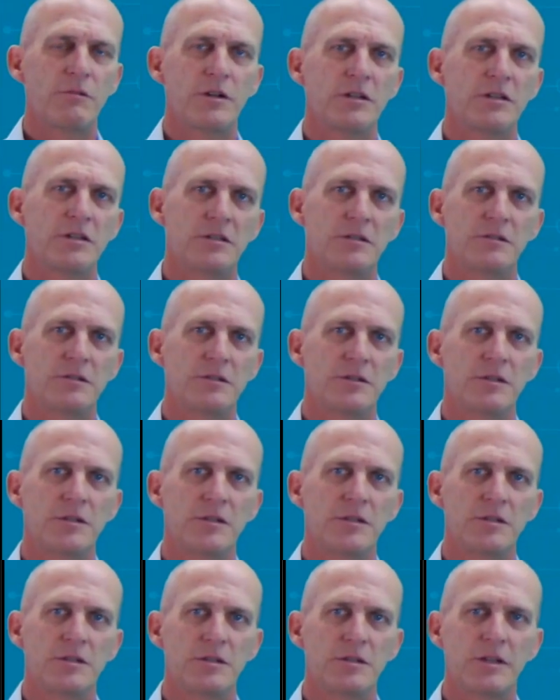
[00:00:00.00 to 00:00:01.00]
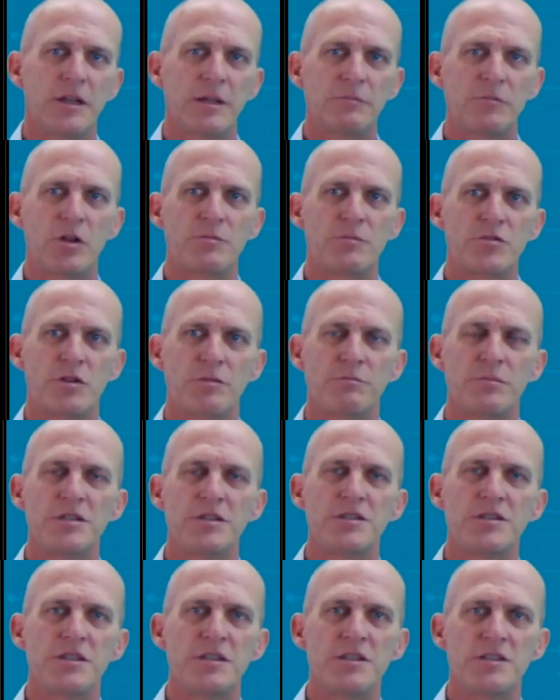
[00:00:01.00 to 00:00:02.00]
laptops or
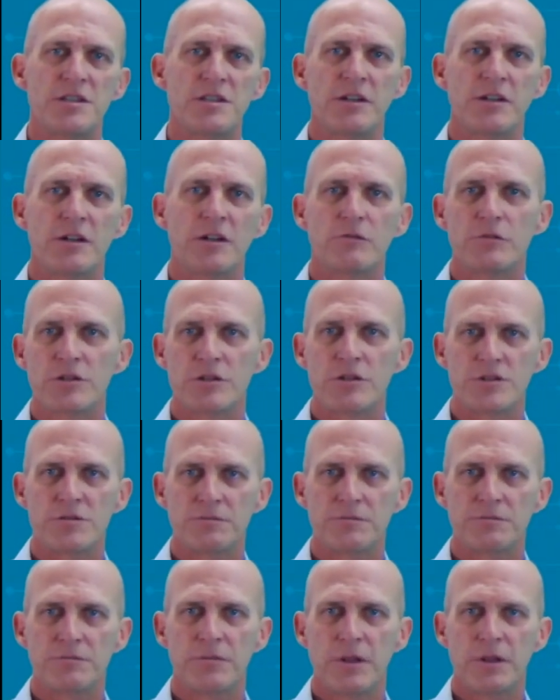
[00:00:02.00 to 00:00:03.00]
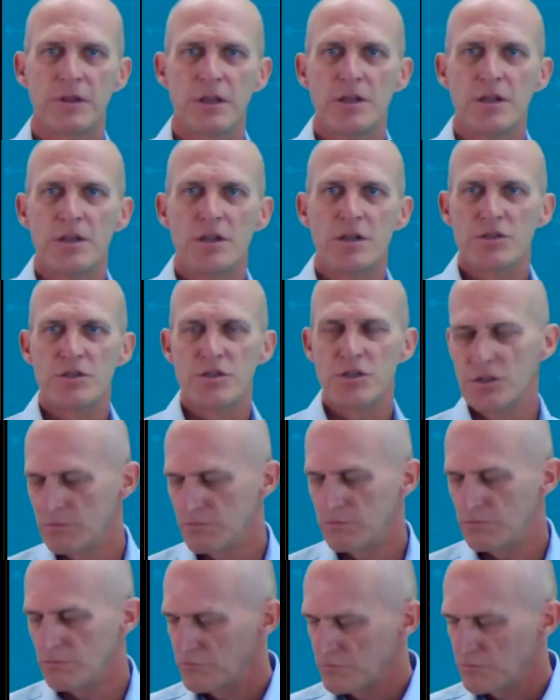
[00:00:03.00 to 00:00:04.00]
PCs in networks.
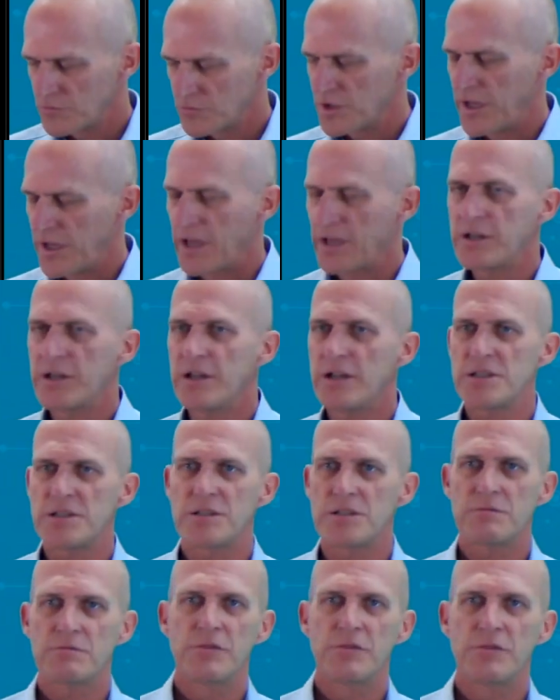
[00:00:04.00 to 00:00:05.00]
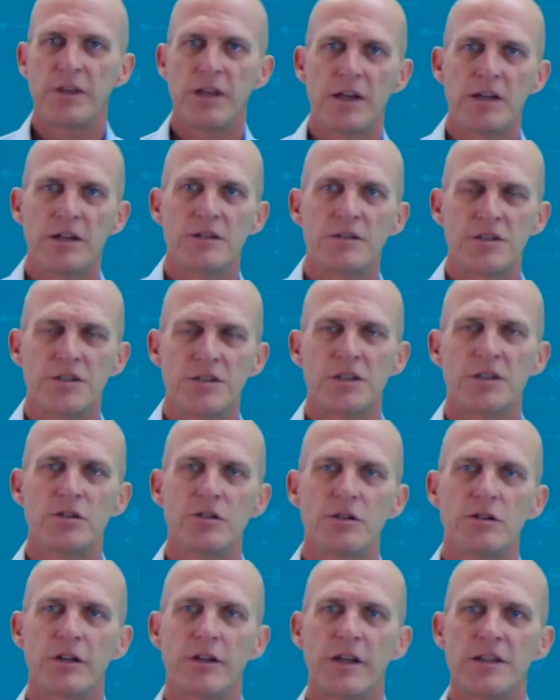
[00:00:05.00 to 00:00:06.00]
So handhelds, they are
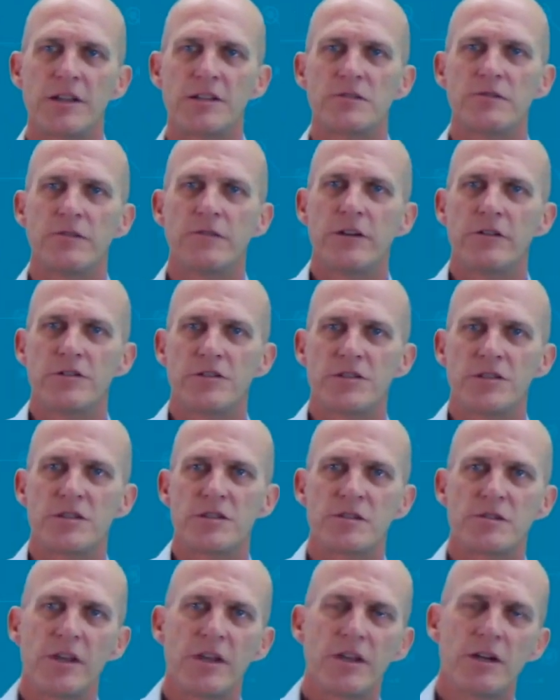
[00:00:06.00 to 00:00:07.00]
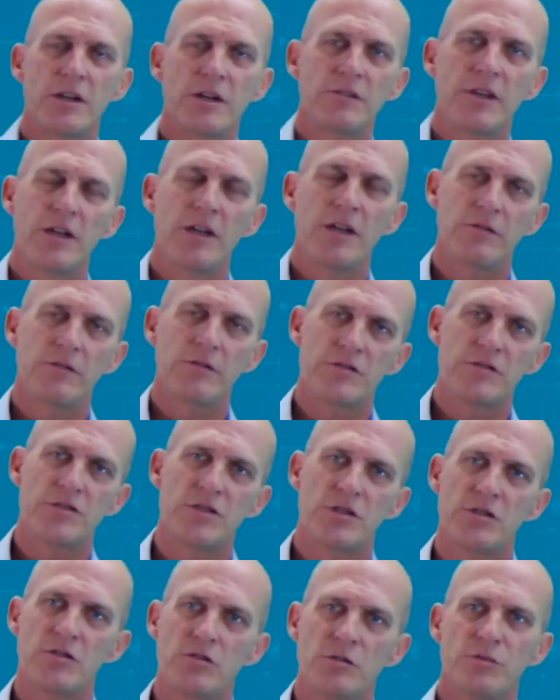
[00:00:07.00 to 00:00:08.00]
secure against viruses. They have a
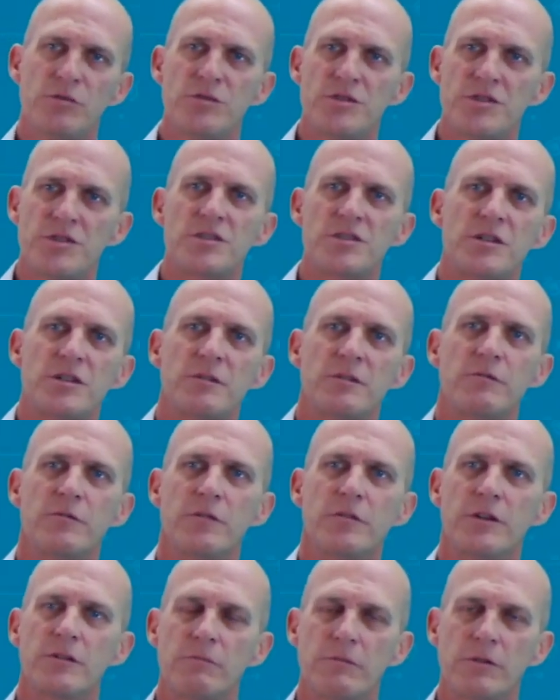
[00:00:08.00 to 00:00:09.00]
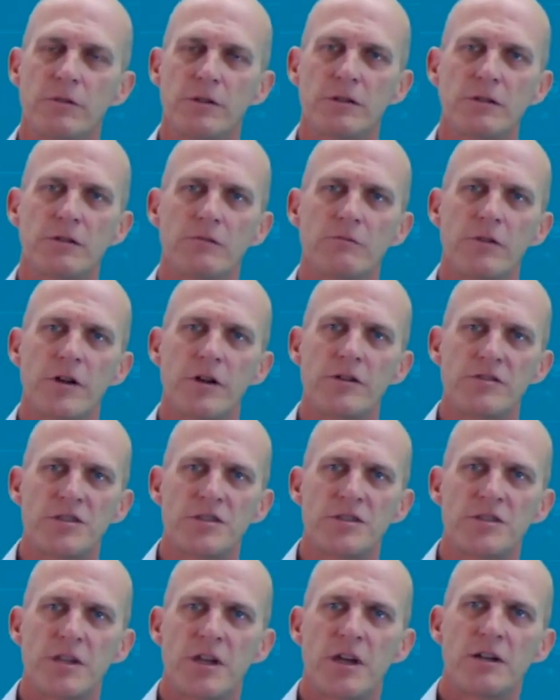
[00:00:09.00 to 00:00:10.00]
secure boot system where
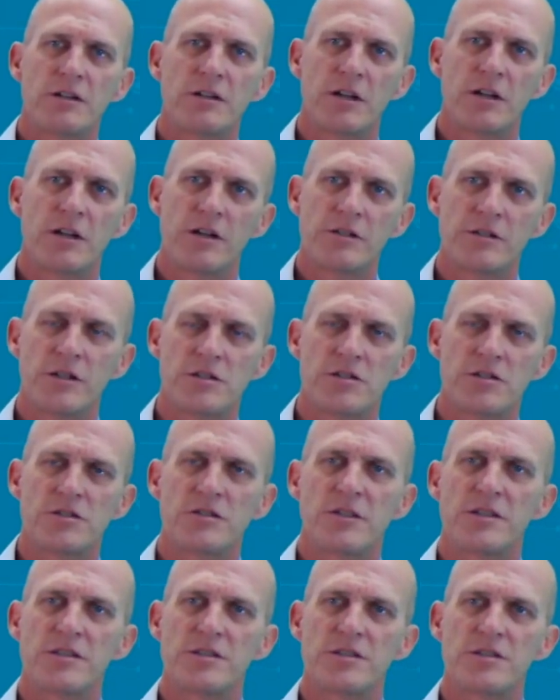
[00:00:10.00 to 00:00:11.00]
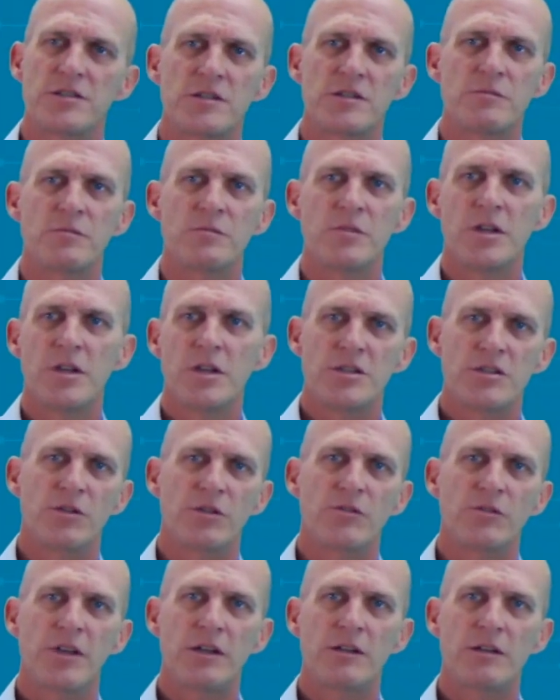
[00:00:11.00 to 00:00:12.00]
viruses can't touch that system. So
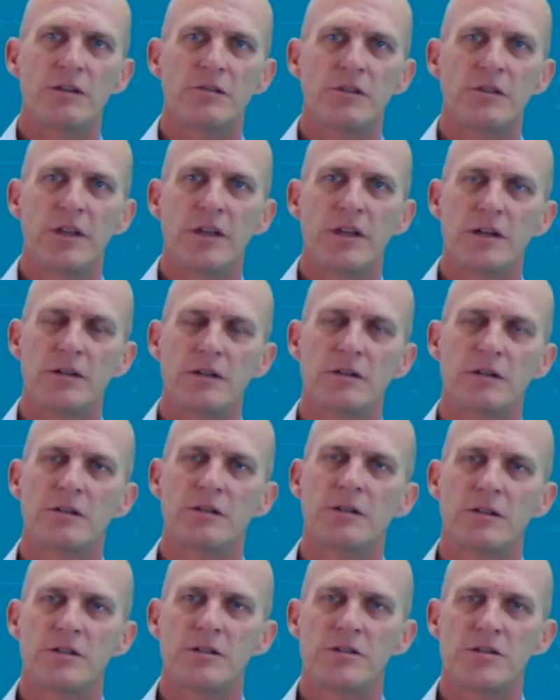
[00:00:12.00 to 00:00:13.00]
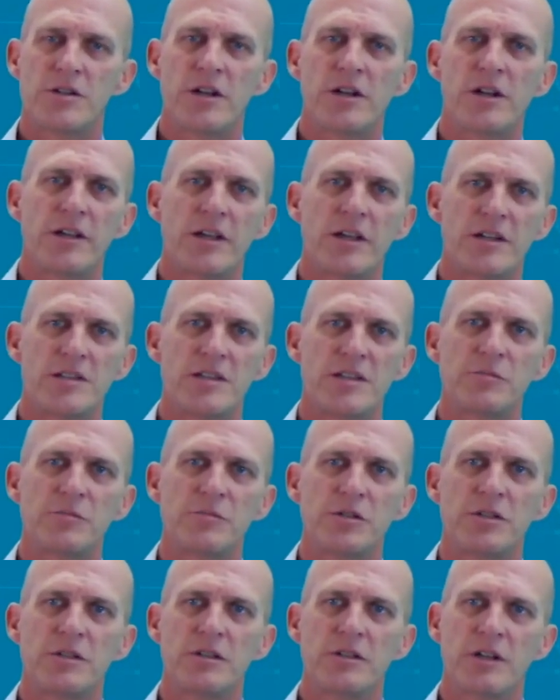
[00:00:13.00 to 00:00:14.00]
they are generally
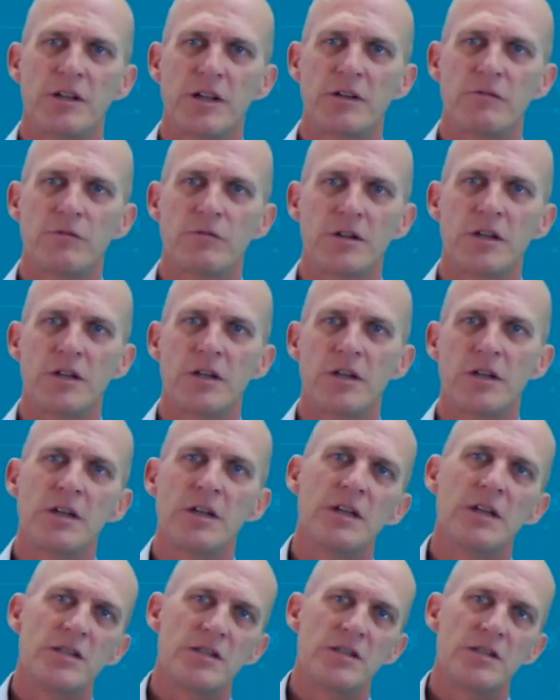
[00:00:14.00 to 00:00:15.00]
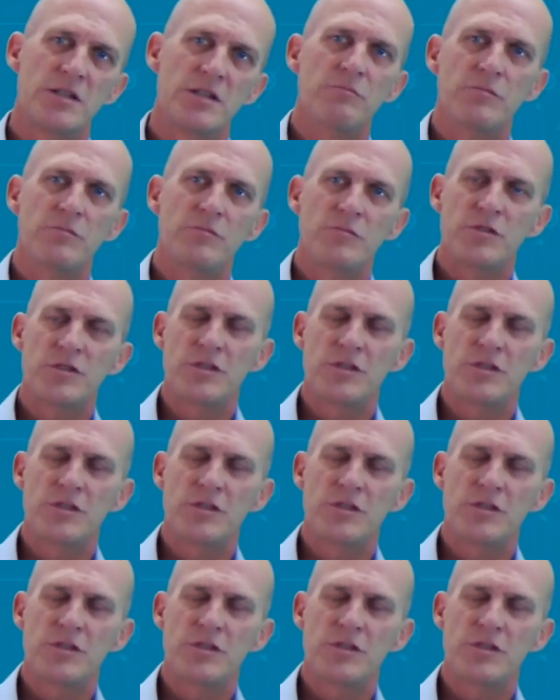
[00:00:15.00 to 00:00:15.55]
accepted in a network. Some